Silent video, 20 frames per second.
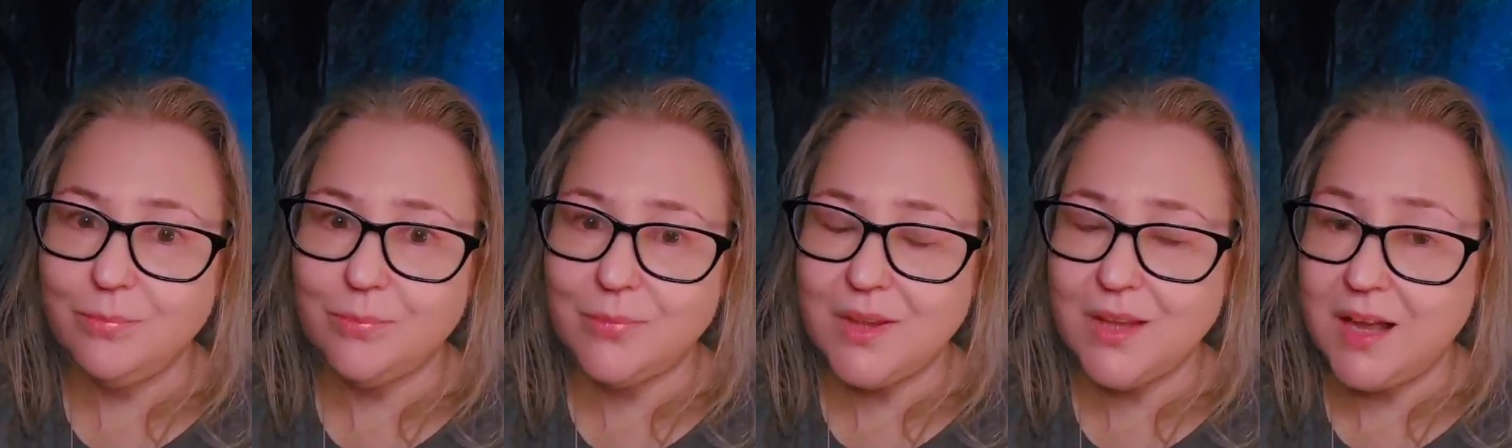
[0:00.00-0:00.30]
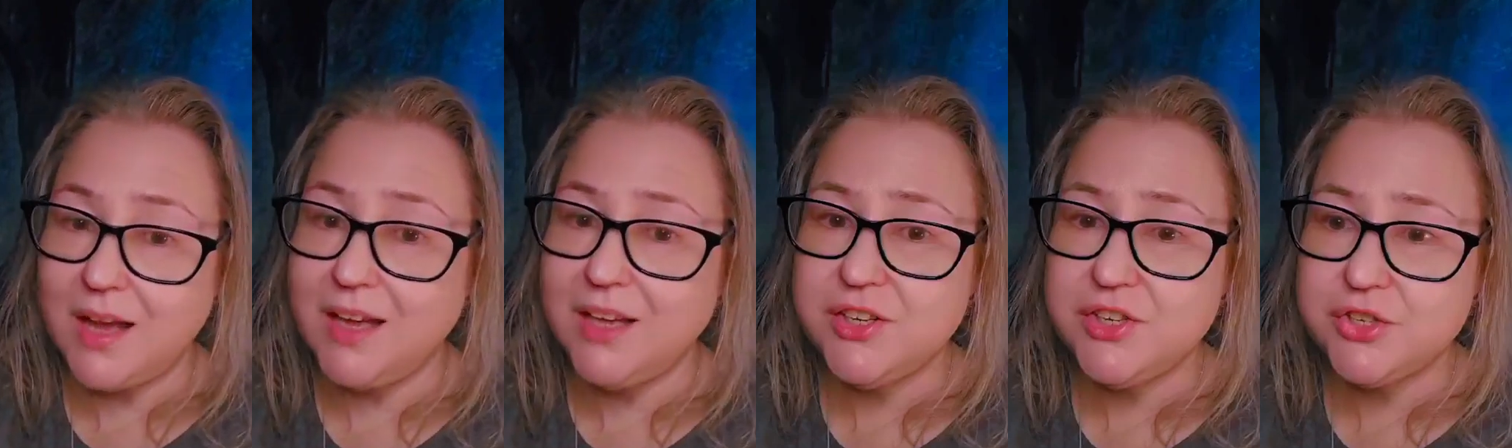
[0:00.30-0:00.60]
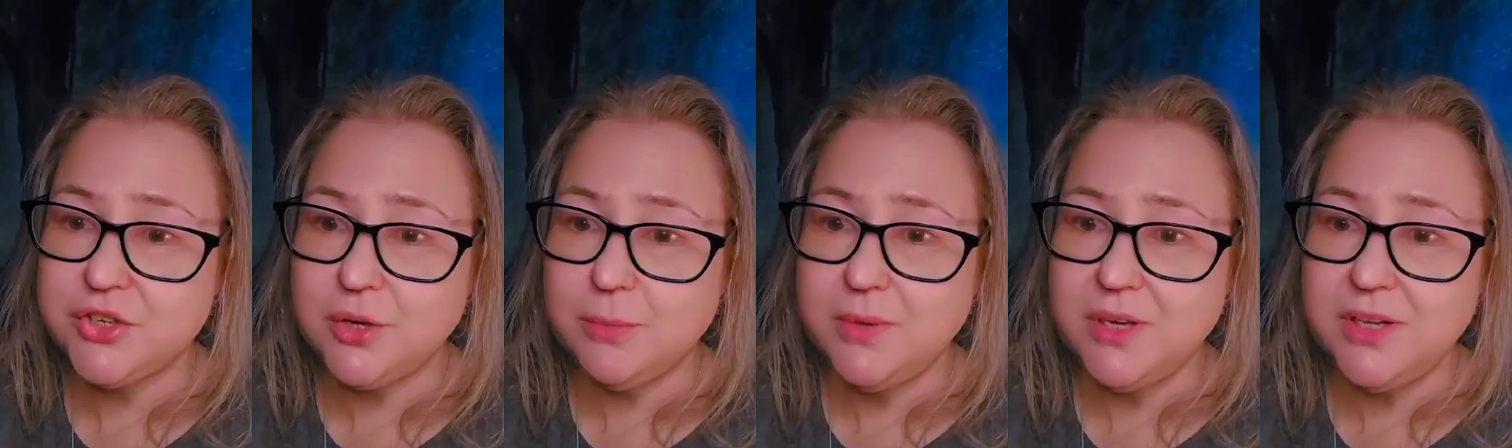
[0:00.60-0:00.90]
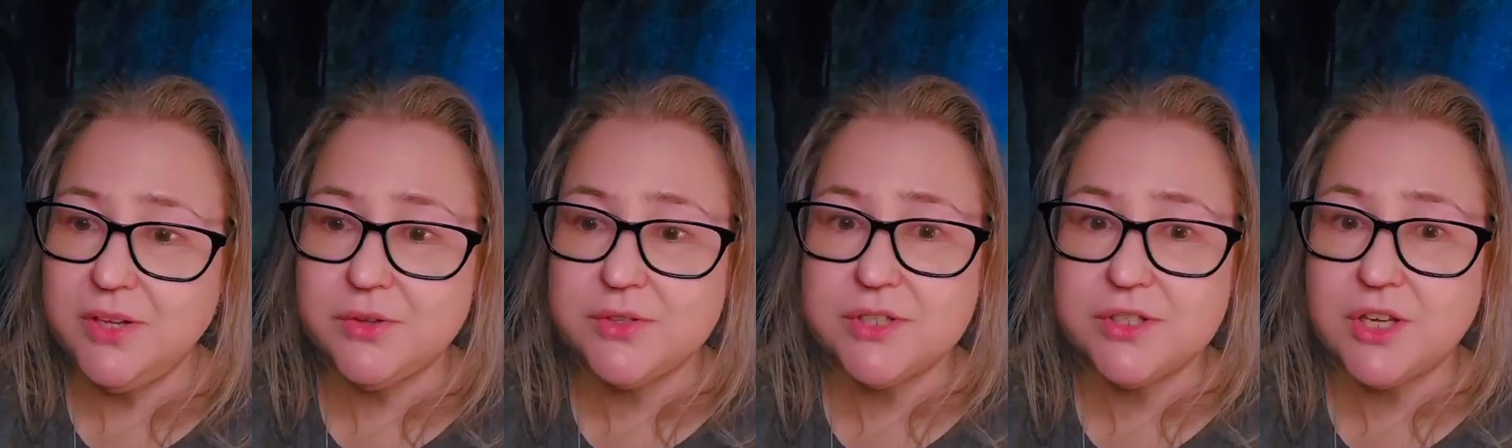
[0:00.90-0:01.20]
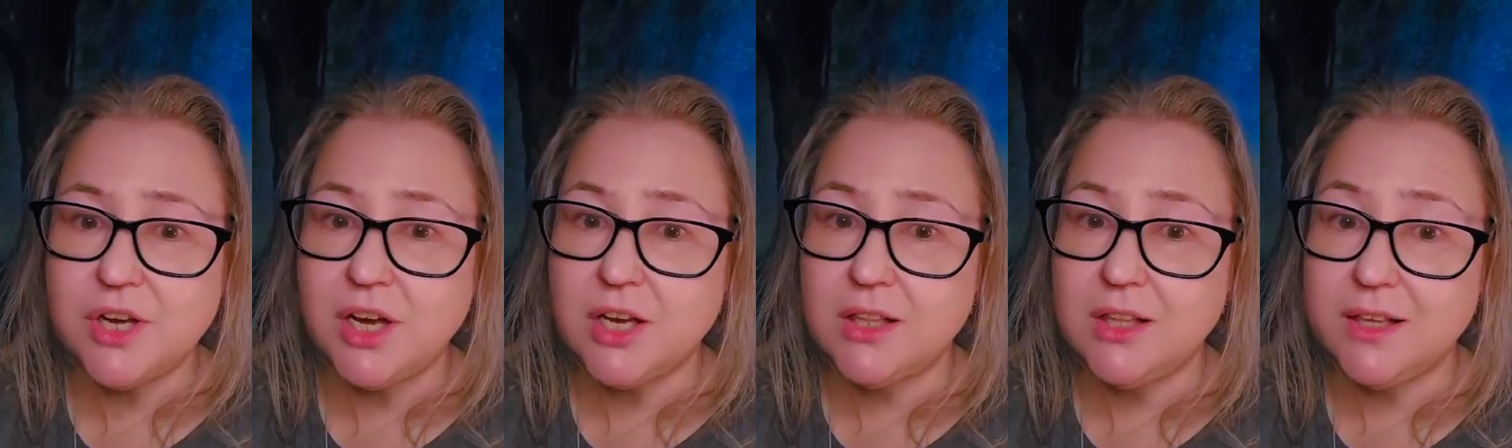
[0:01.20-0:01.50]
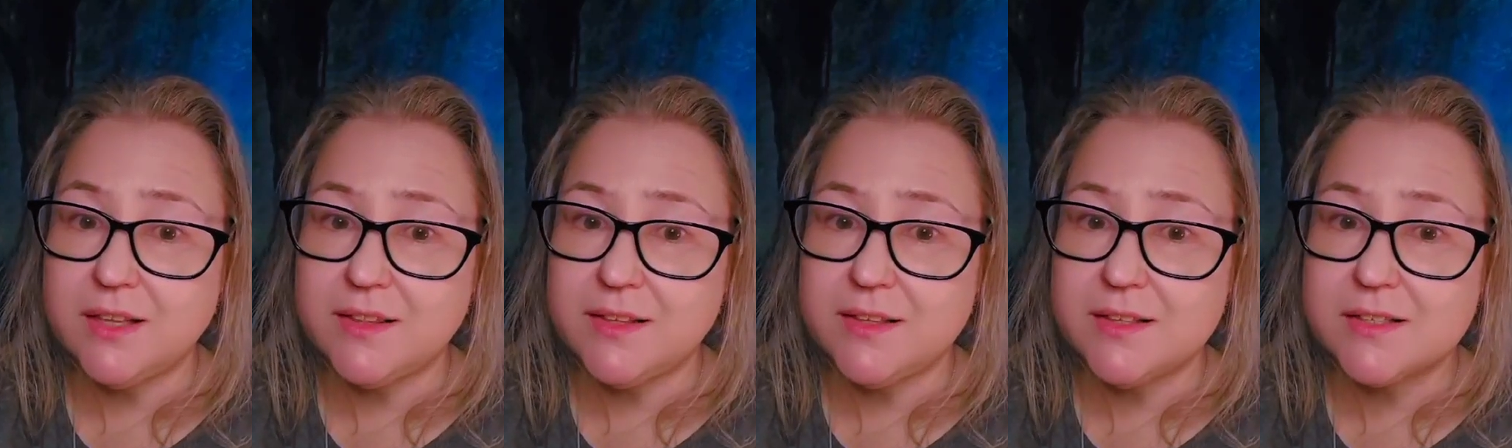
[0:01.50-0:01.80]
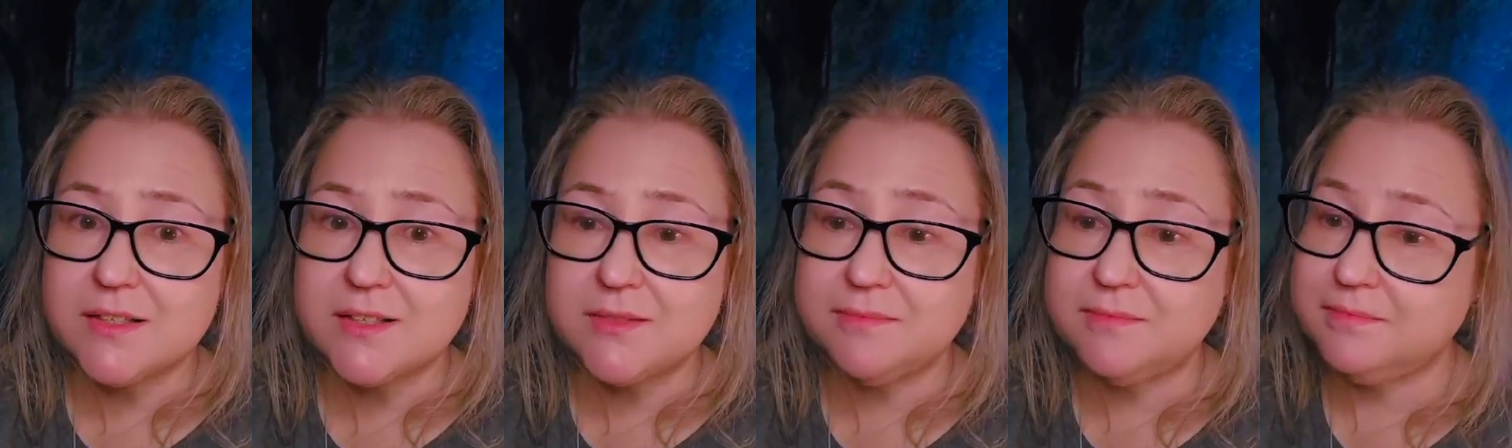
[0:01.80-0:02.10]
guy in Germany used to talk like
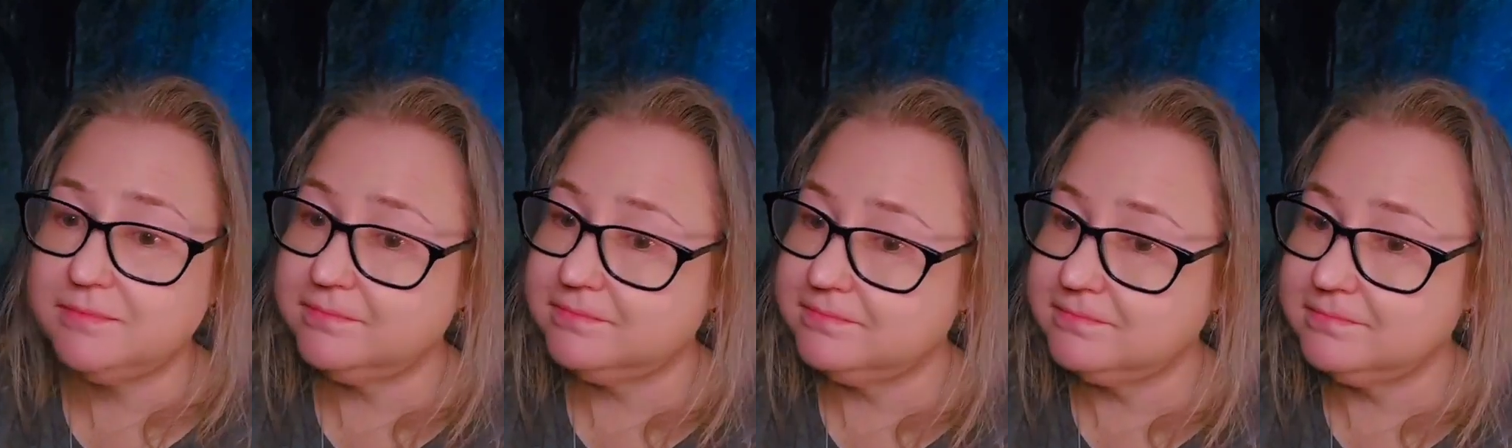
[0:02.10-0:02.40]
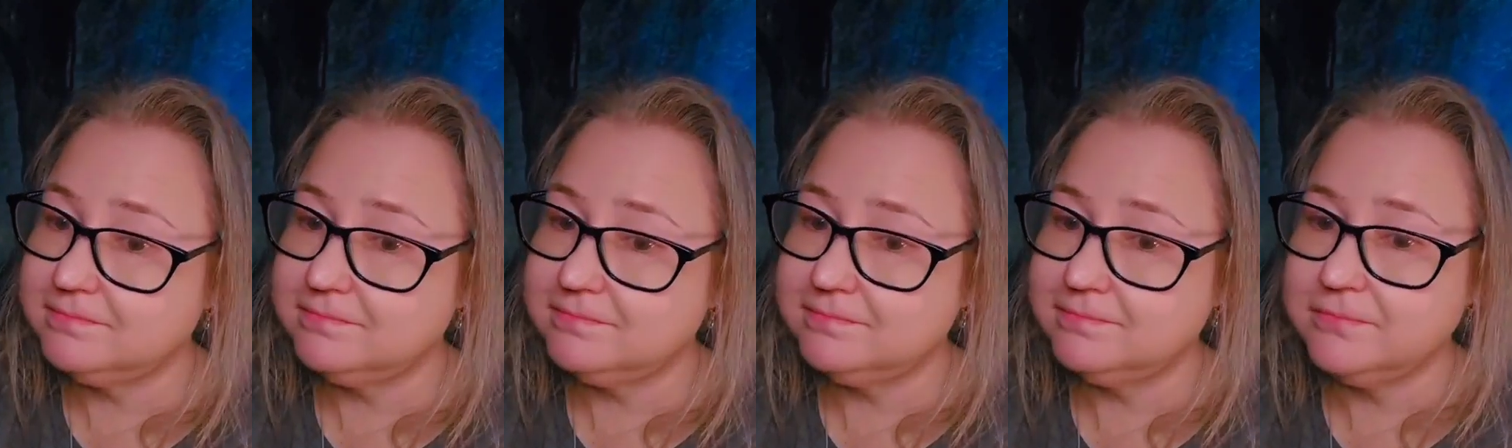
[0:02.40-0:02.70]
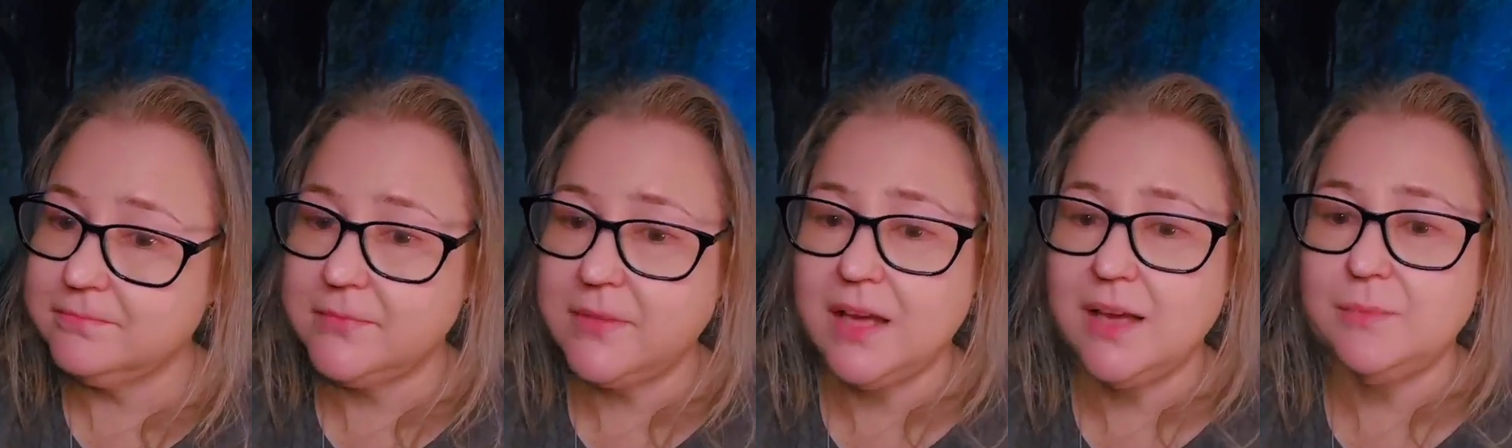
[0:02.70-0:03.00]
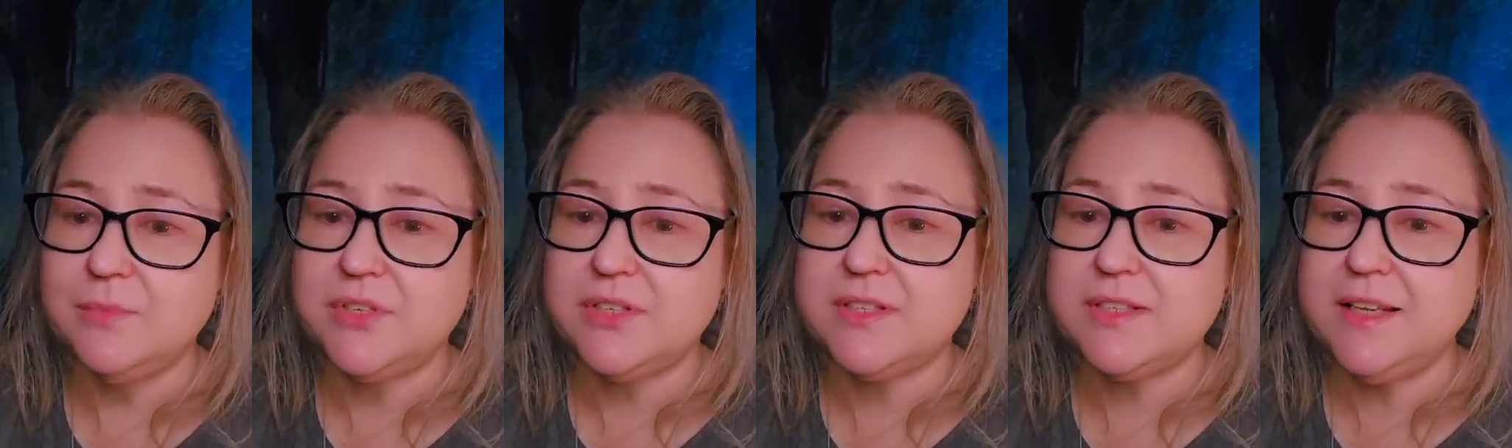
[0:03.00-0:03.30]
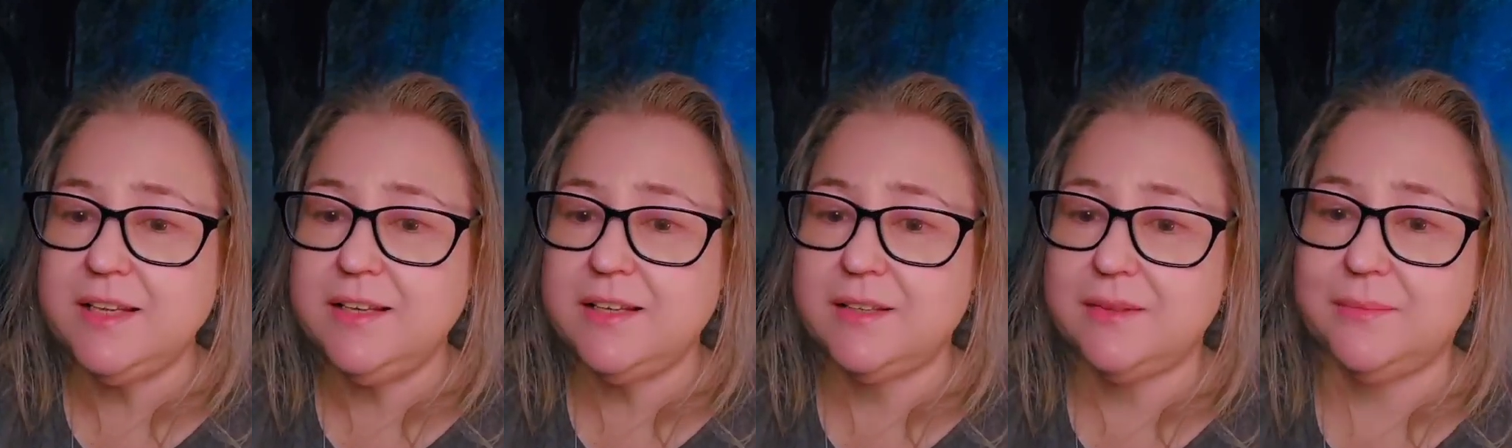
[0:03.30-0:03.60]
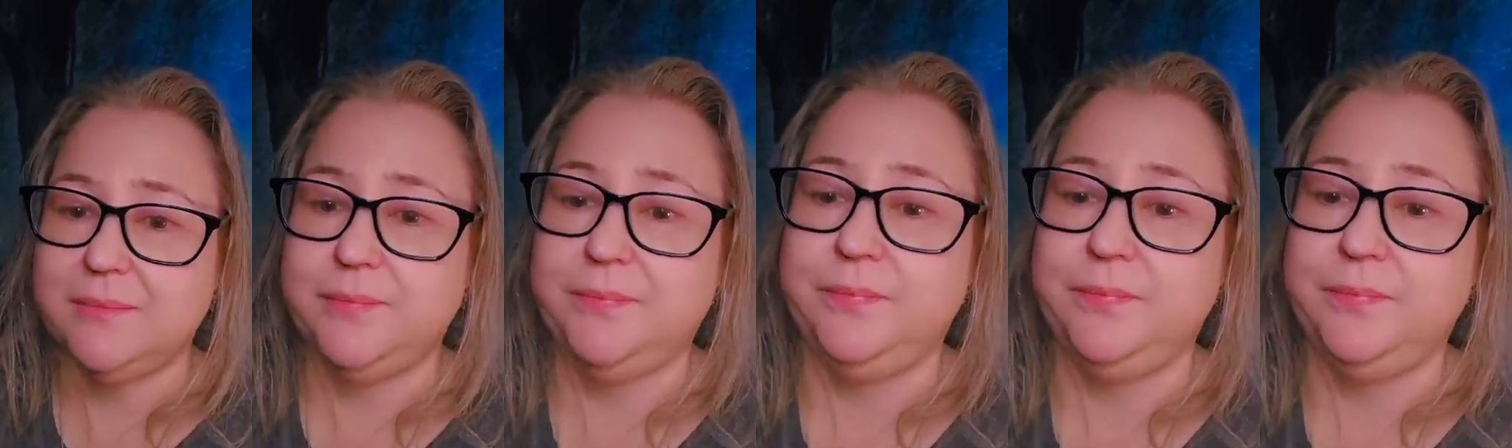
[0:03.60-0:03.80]
this. I'm just saying.